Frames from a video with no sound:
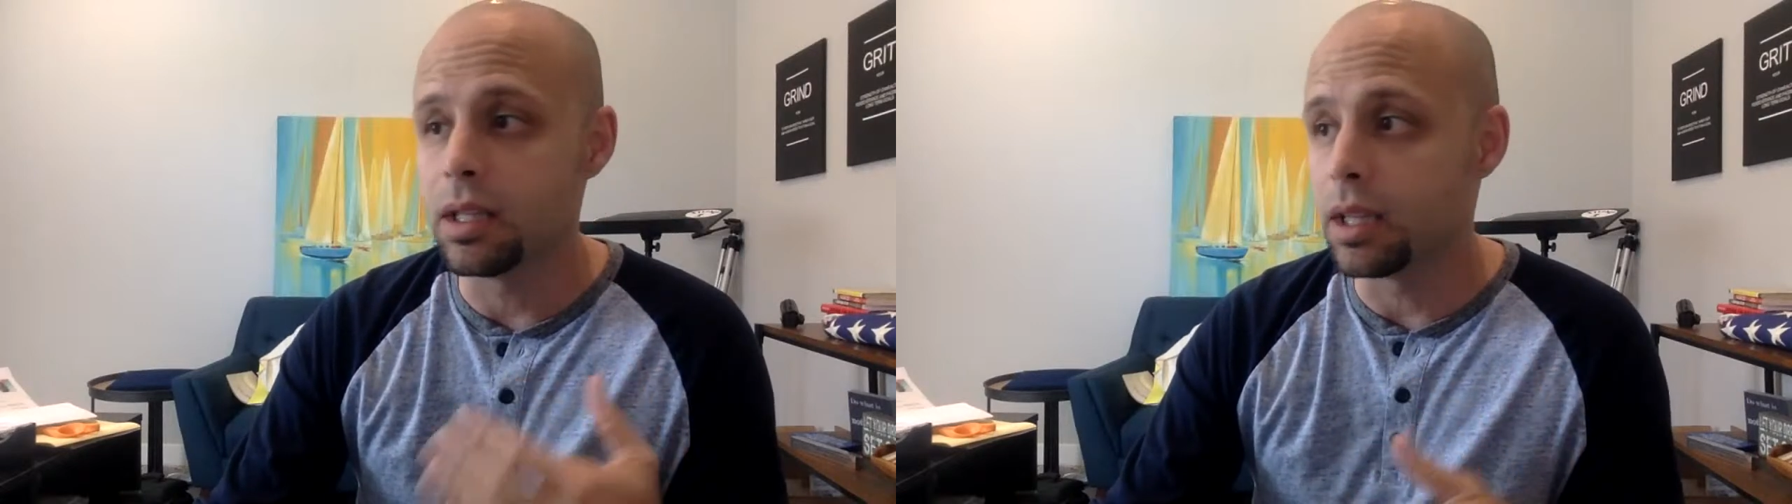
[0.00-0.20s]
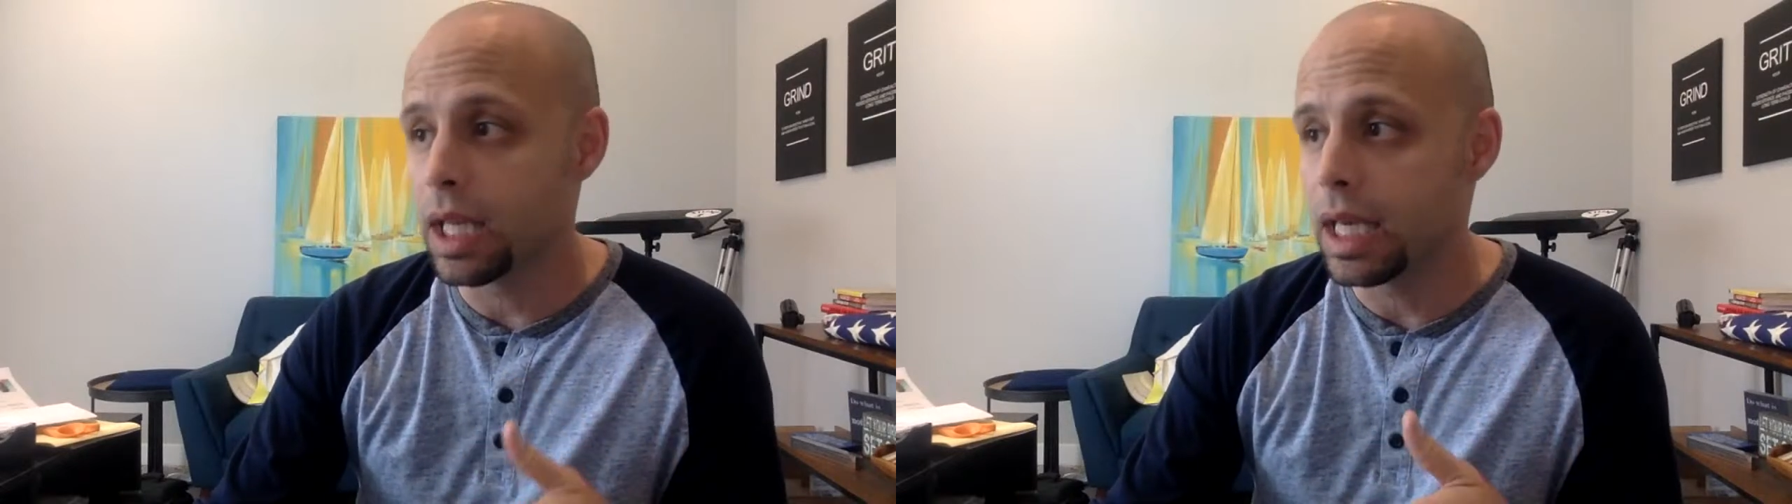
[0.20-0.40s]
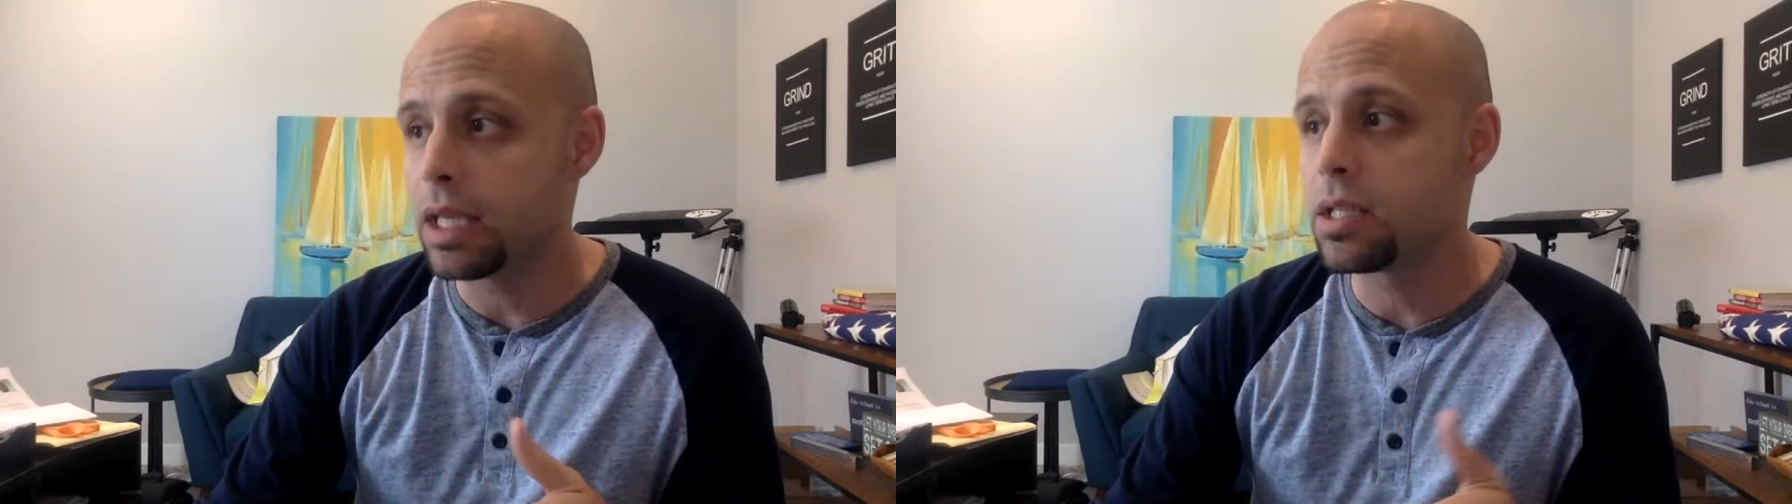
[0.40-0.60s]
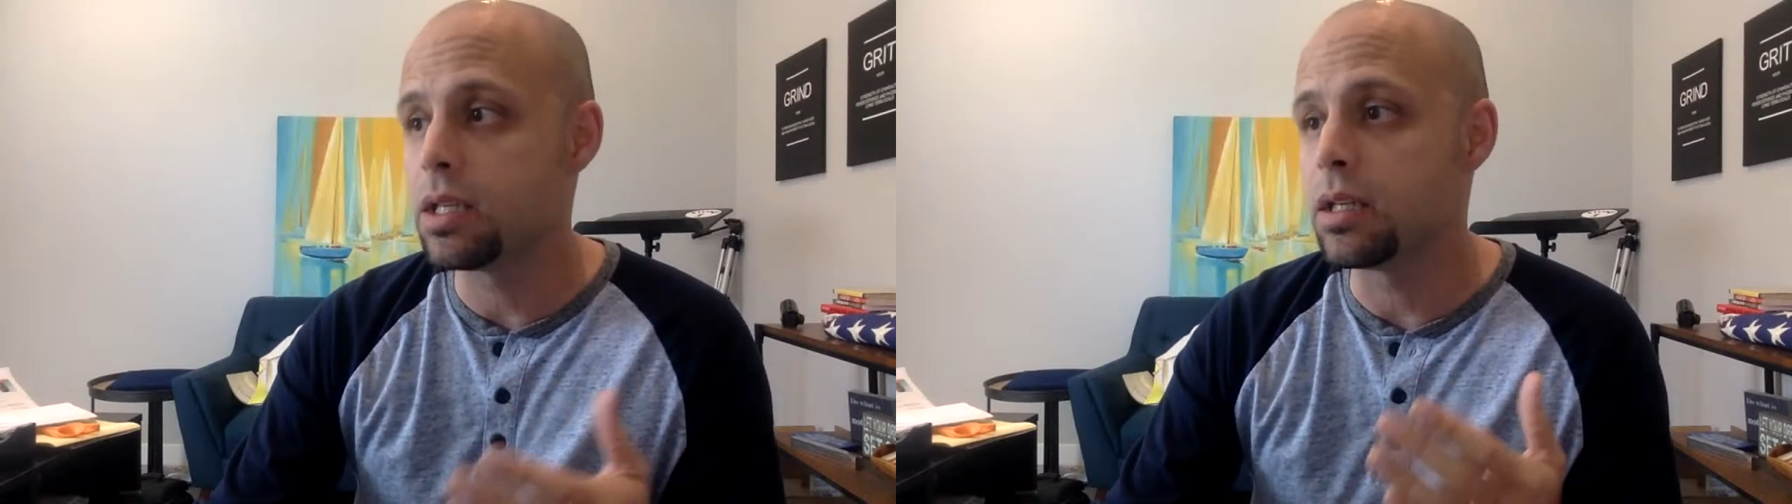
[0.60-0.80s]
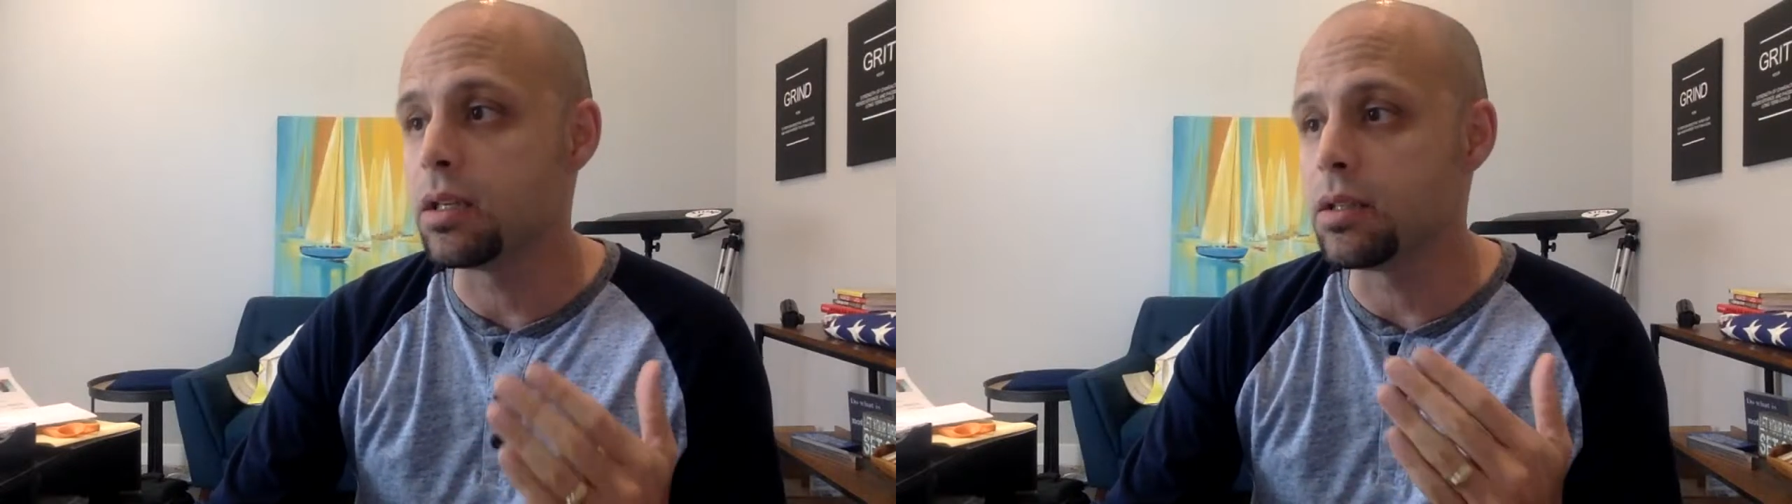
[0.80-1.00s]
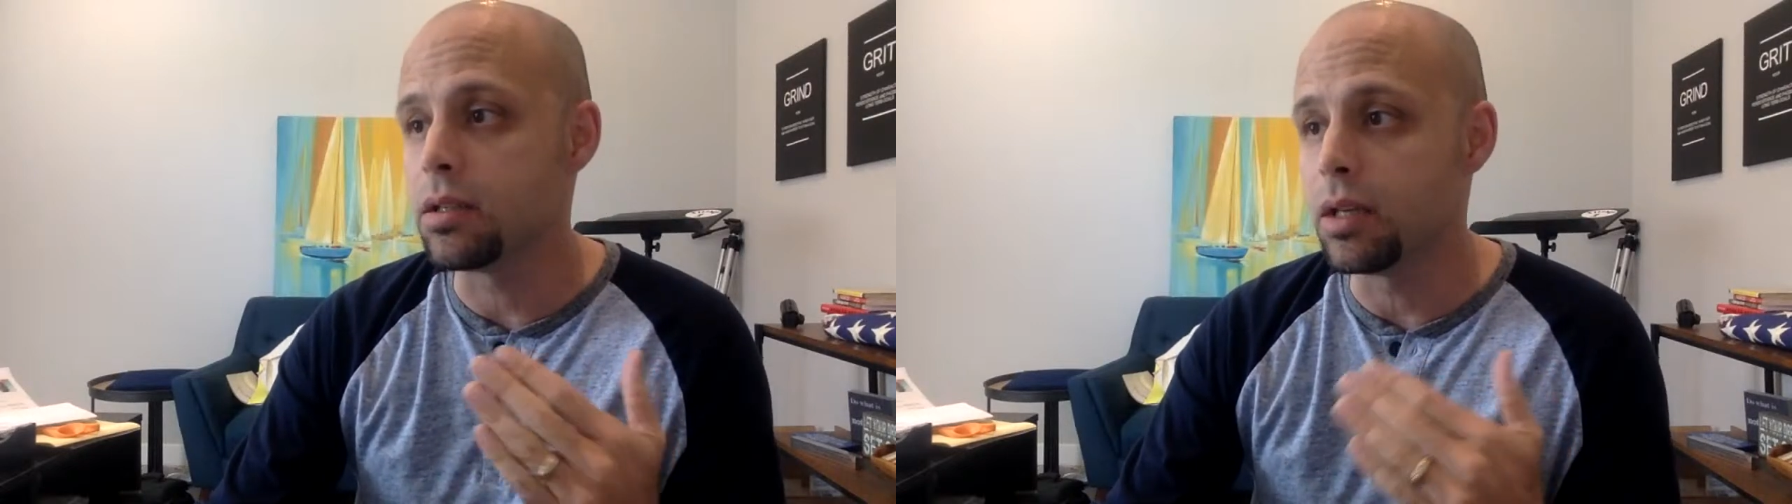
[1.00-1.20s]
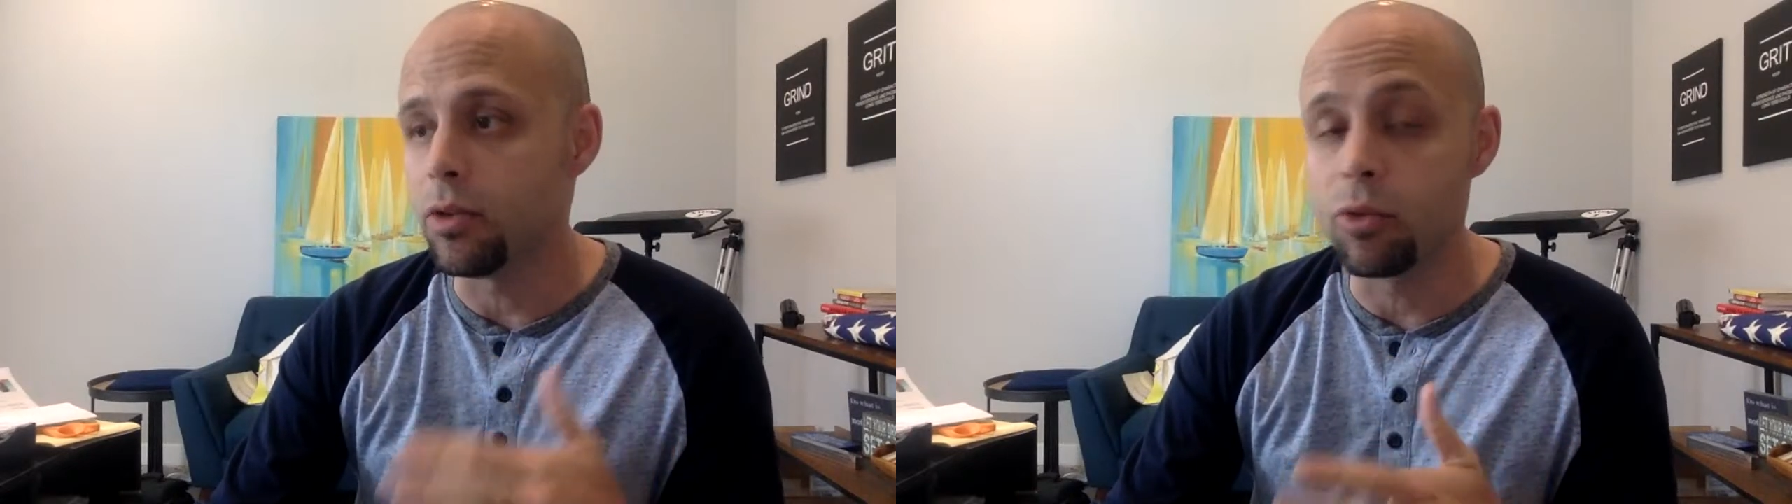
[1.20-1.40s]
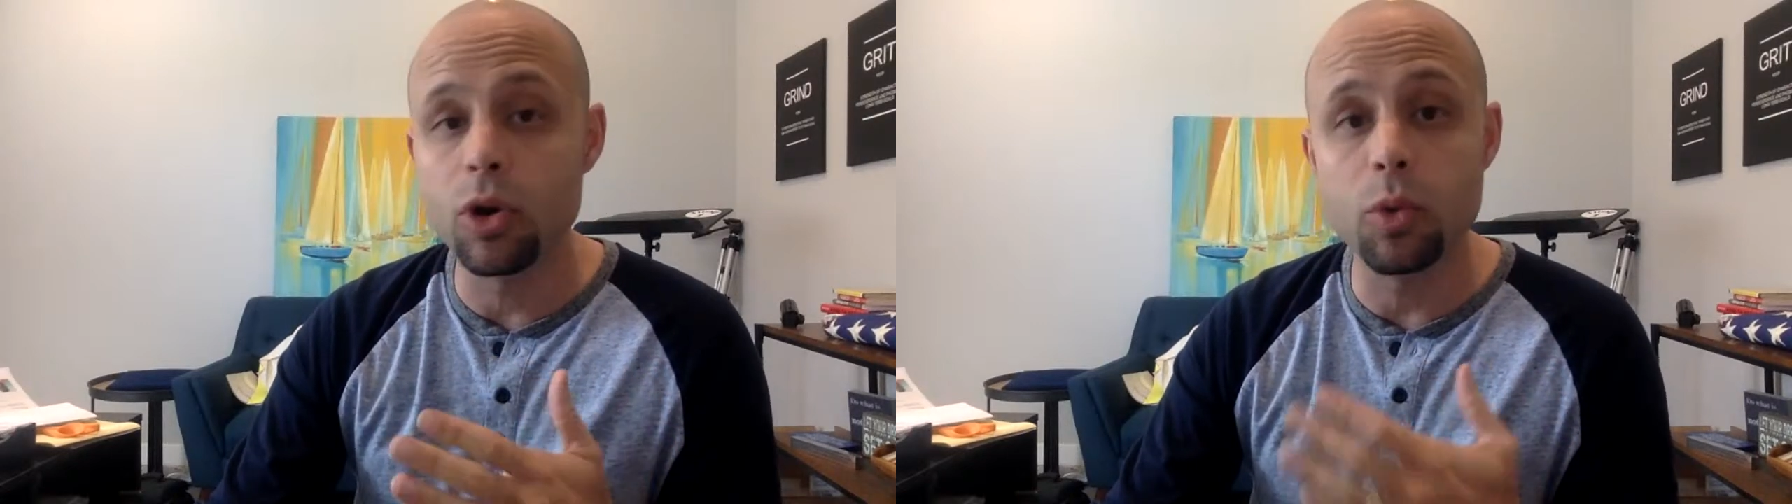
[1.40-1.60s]
The link to
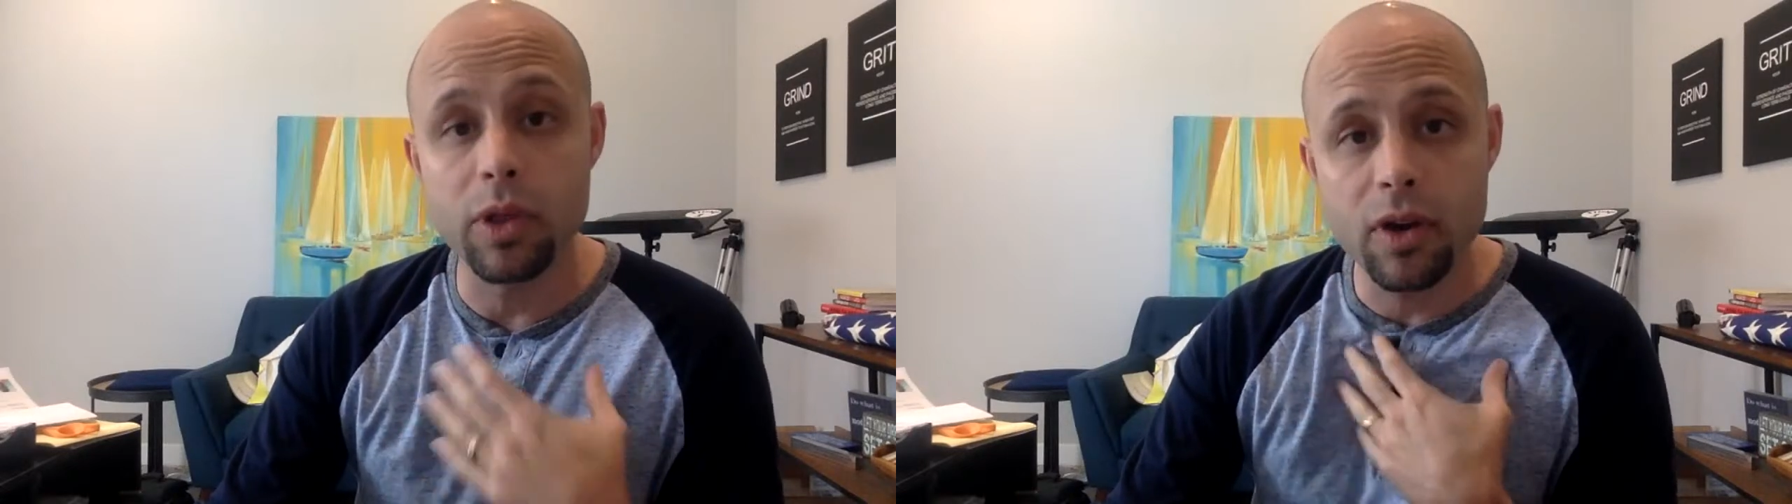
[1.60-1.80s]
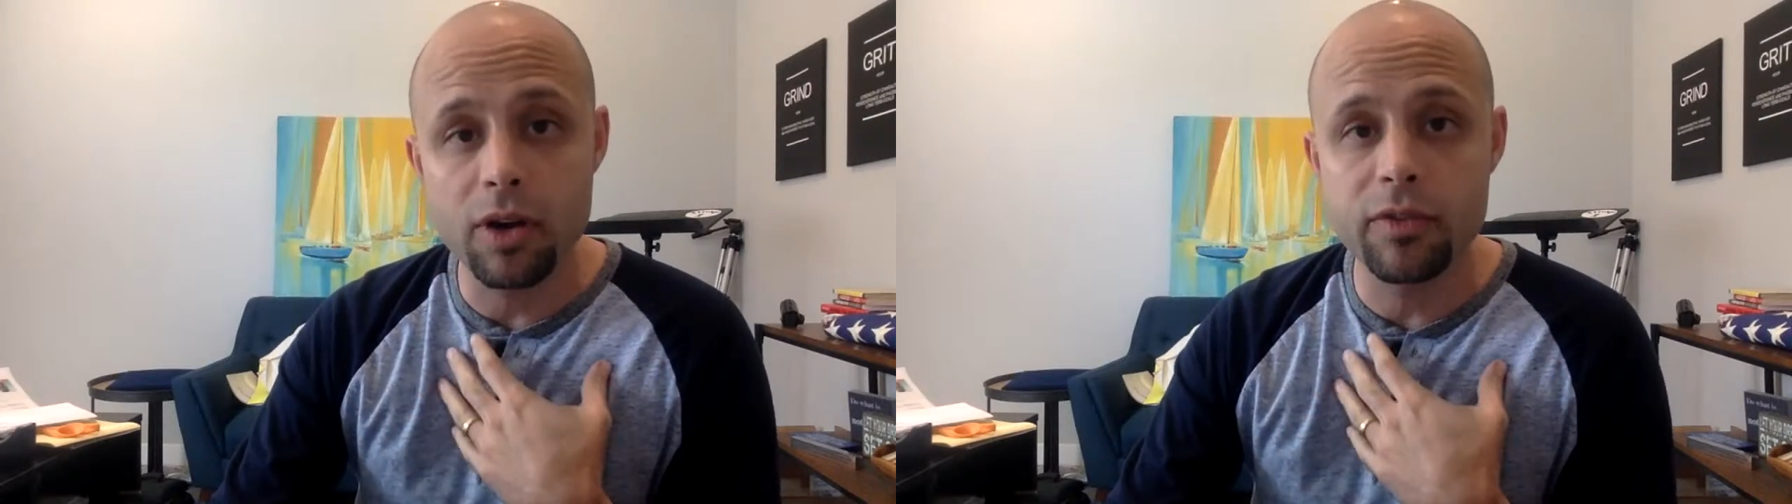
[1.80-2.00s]
enroll with our